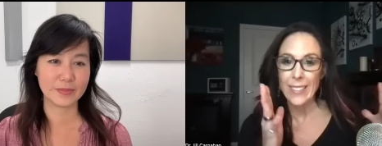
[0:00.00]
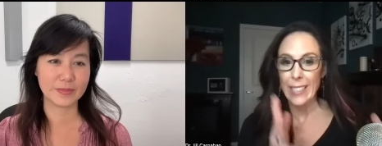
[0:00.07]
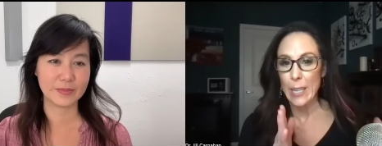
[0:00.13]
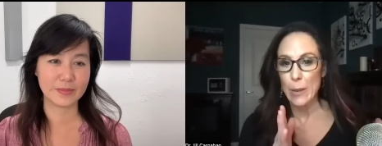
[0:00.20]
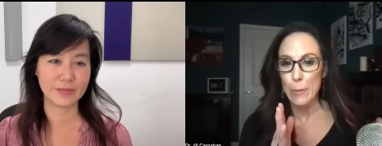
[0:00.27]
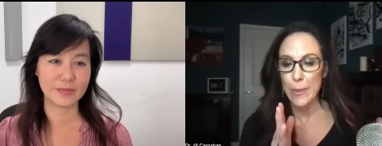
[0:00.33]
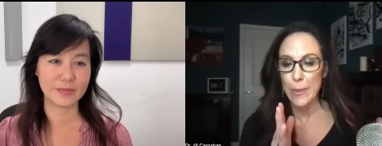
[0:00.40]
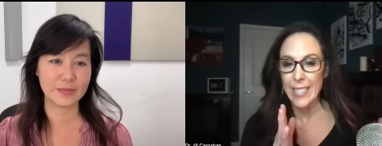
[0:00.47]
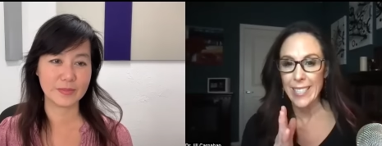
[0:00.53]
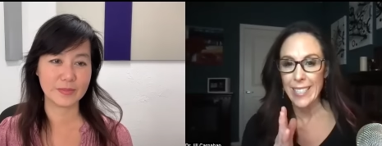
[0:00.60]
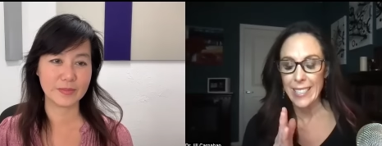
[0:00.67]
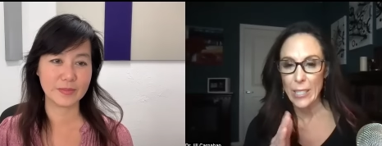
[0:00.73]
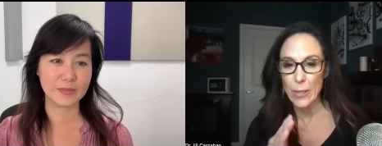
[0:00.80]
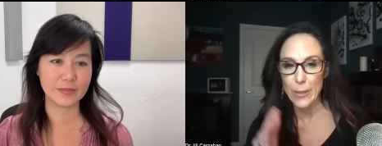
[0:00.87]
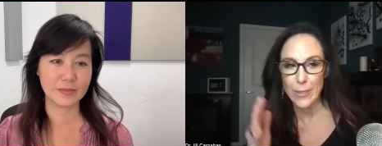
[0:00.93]
Speaker 1: as a company
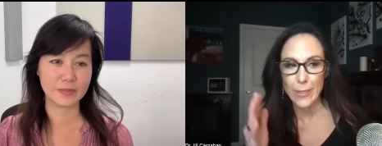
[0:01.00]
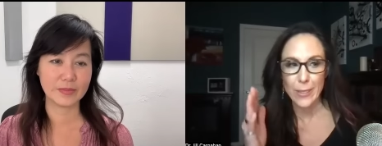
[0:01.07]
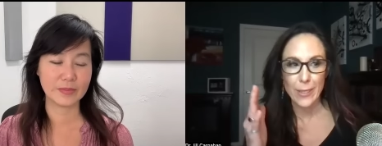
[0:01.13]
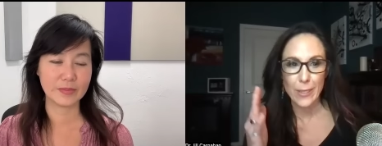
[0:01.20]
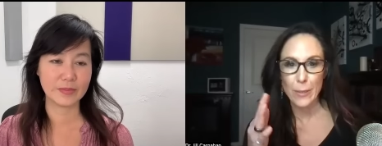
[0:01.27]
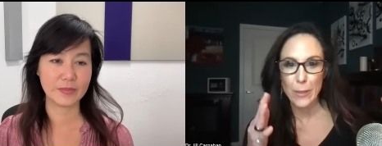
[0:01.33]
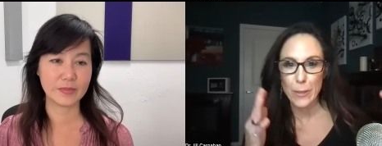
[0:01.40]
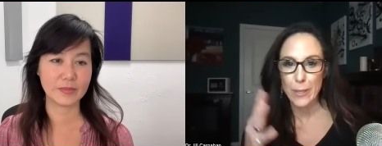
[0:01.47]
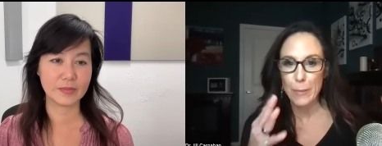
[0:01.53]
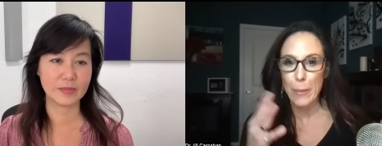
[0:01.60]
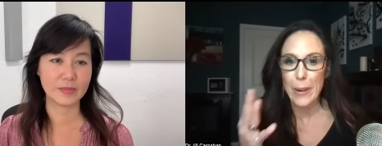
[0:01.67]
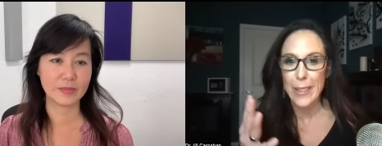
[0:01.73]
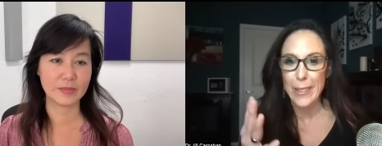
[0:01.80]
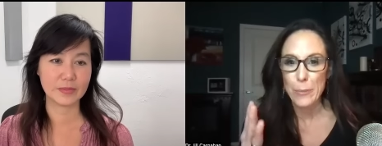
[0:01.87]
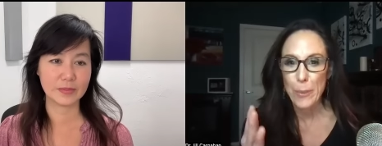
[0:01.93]
and you as
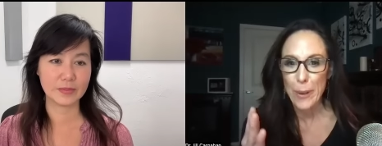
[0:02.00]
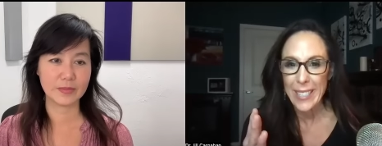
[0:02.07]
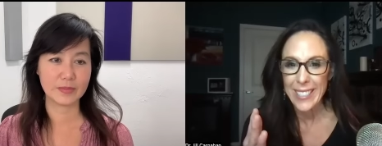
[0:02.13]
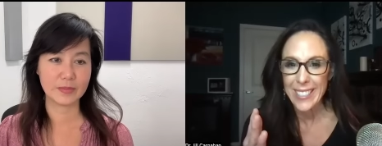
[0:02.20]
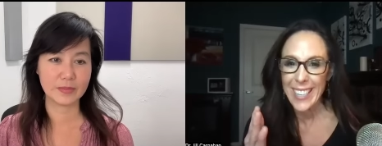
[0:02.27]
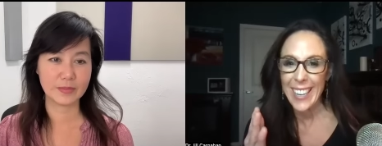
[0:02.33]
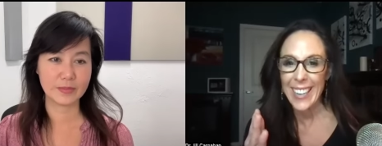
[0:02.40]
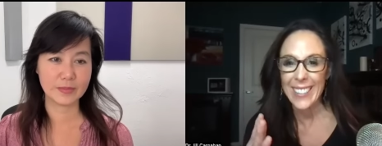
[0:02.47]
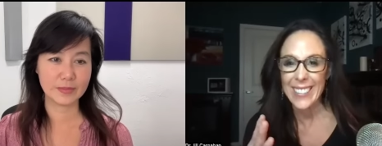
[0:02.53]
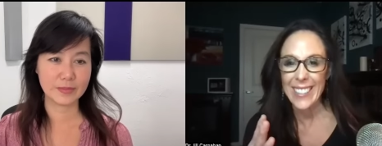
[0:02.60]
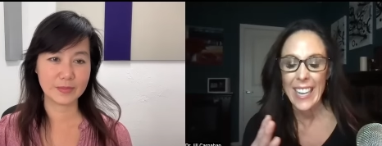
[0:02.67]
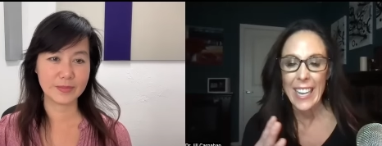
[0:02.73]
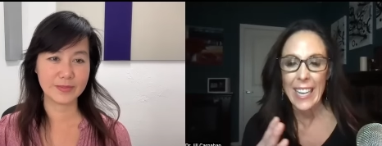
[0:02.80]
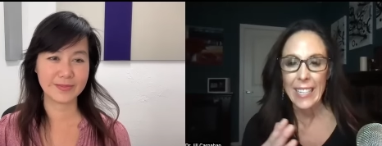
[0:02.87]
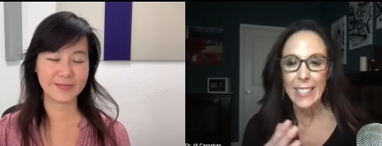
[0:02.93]
part of this brainchild
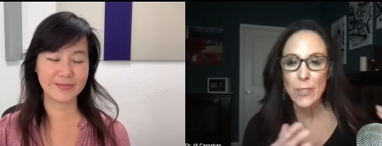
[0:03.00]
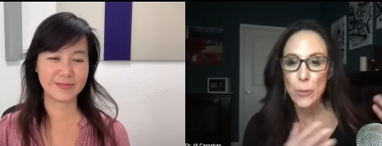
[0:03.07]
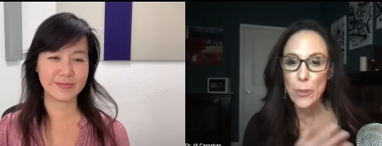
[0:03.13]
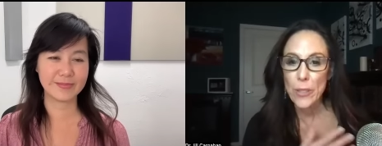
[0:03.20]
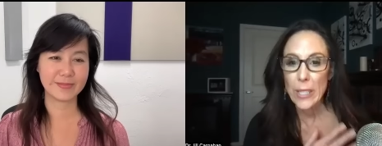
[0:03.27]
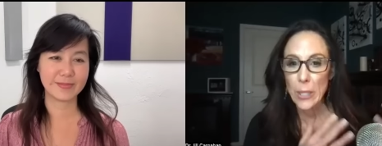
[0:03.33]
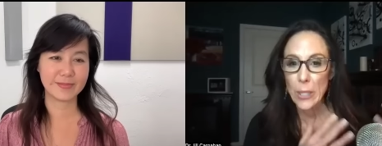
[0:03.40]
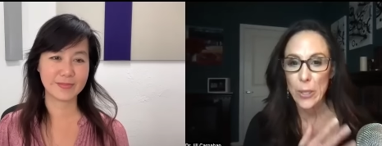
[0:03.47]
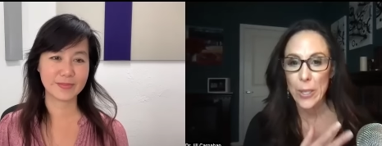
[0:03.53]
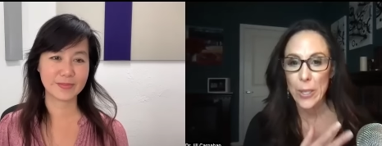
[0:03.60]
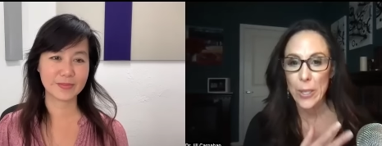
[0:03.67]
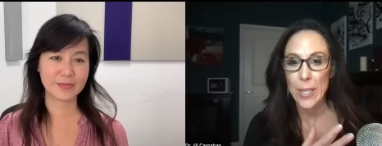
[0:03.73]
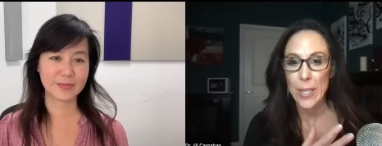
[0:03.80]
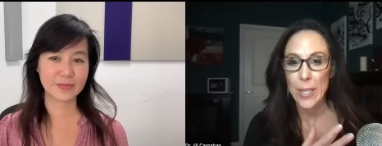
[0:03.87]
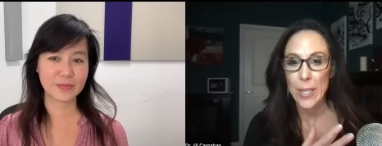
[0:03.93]
is really
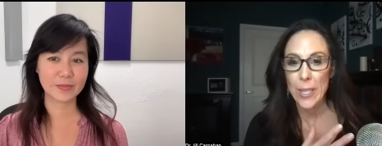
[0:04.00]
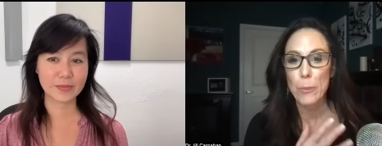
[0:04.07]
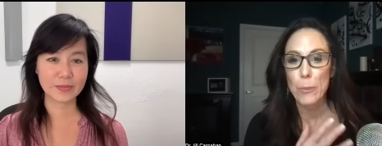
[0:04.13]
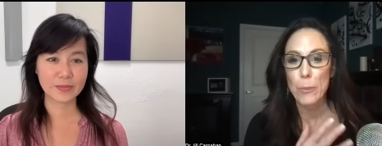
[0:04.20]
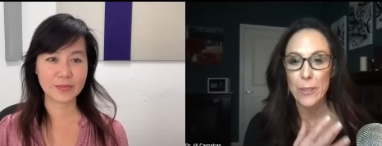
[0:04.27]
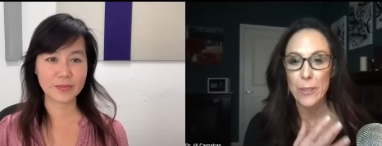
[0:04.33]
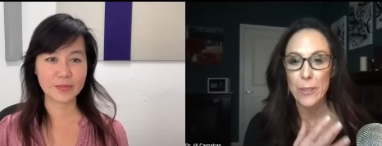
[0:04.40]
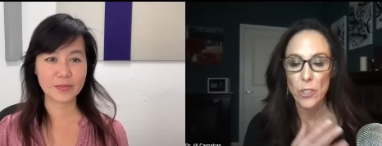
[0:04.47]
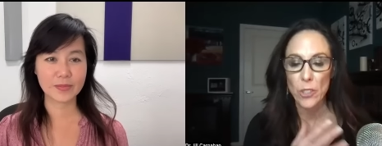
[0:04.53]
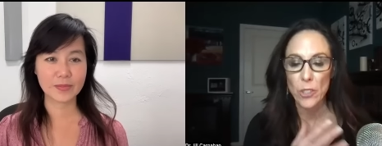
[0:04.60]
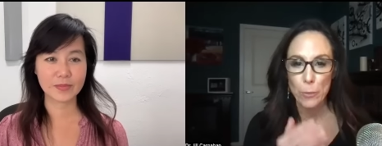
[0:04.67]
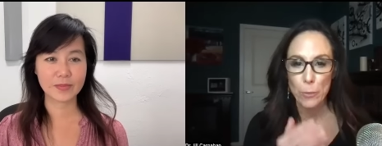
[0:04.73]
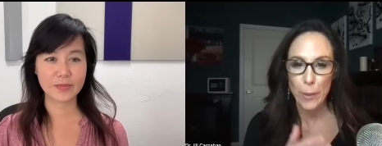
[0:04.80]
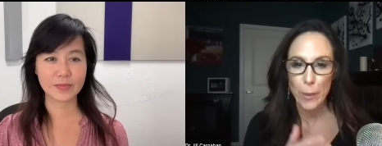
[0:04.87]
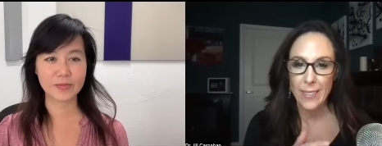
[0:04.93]
creating new procedures and
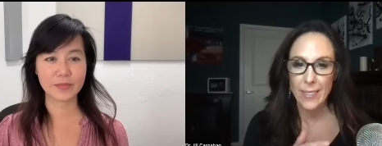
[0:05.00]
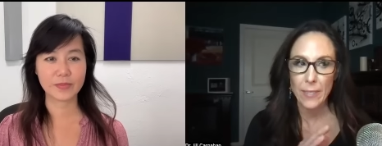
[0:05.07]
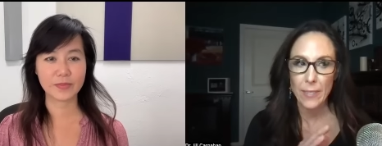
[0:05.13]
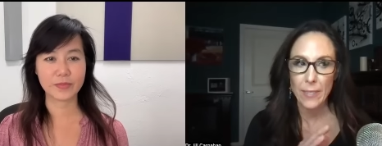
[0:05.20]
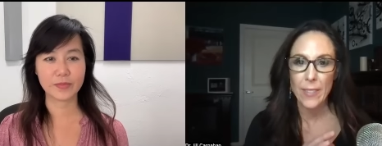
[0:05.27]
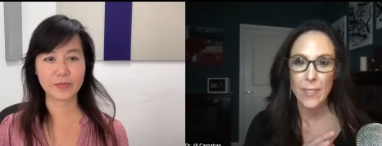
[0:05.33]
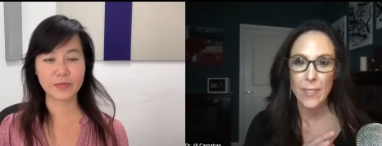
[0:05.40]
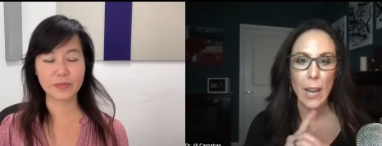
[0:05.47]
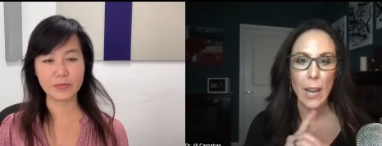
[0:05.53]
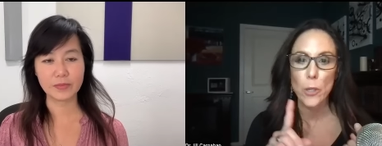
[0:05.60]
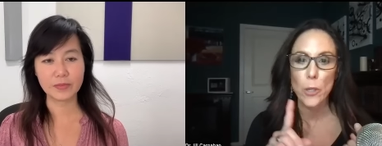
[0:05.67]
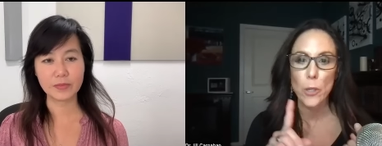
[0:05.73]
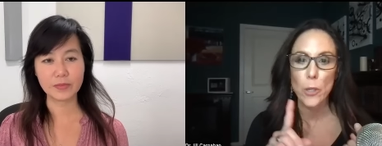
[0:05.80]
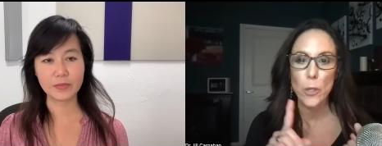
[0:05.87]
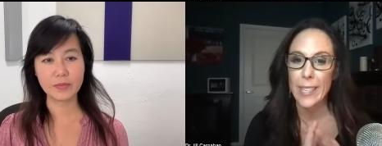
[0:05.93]
processes of even how
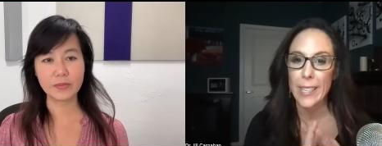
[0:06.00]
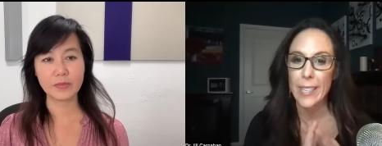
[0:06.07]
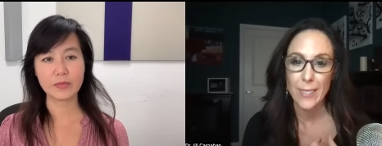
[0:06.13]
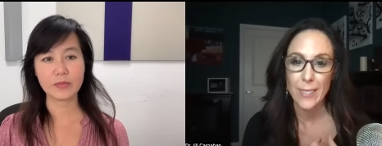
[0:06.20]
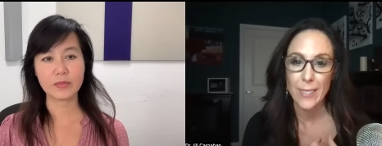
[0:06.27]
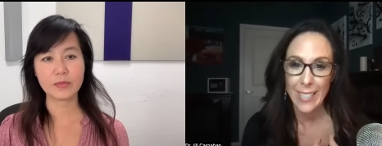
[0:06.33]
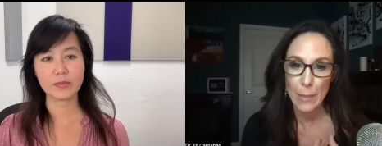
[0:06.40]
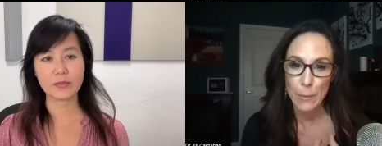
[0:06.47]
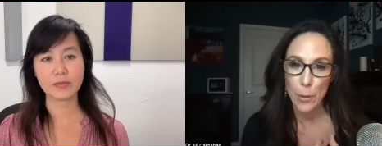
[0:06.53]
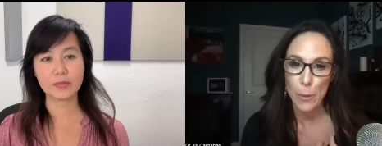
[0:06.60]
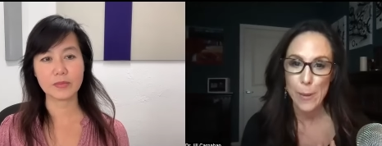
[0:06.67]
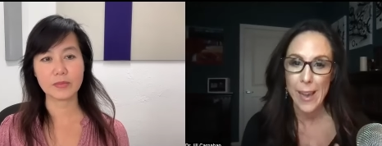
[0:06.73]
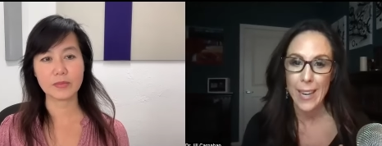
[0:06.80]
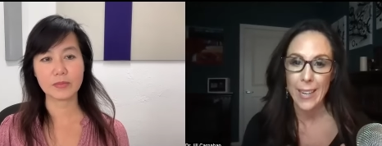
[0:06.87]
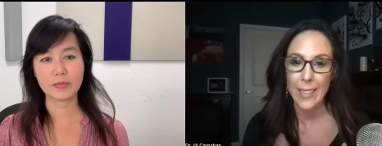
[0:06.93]
do we think about studying
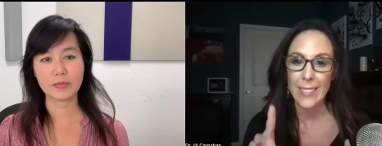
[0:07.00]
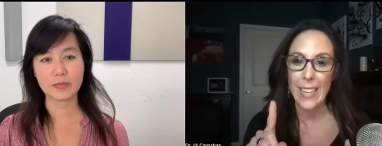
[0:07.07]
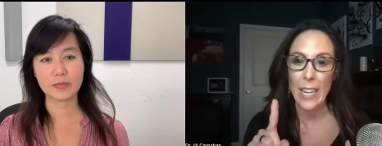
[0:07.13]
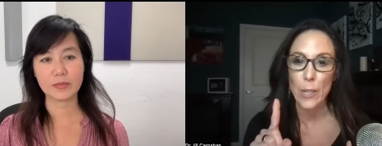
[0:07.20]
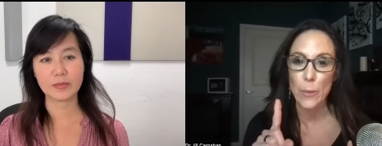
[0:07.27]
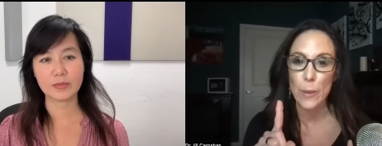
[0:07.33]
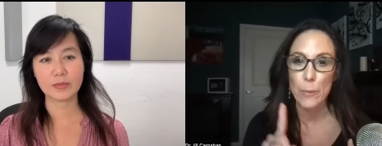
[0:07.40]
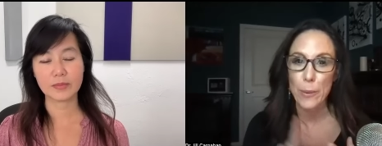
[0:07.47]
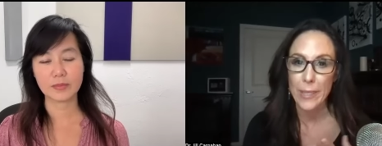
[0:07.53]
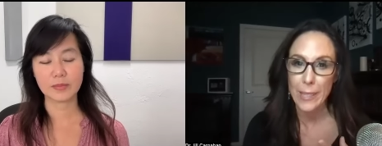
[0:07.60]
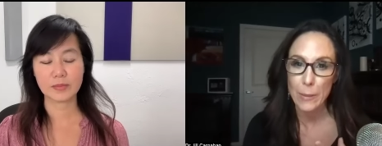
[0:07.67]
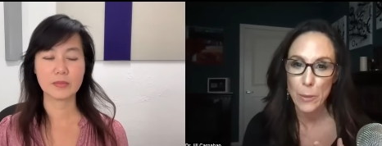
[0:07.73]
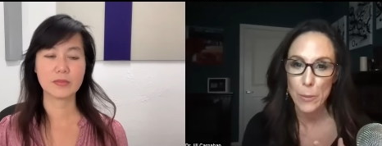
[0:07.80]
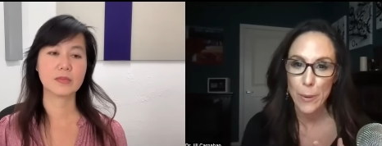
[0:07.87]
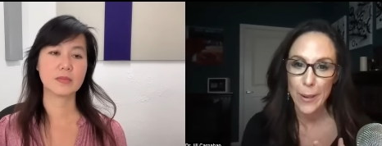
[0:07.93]
probiotics and how do we bring
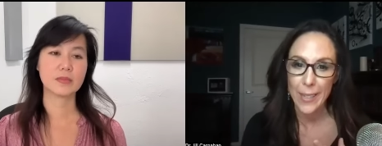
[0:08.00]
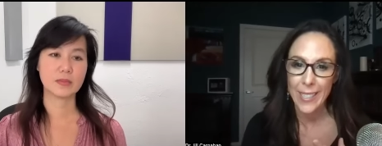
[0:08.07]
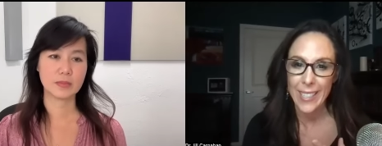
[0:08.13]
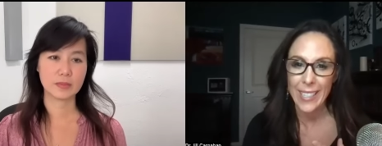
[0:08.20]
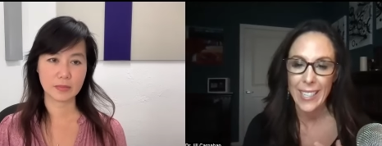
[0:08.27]
them to market?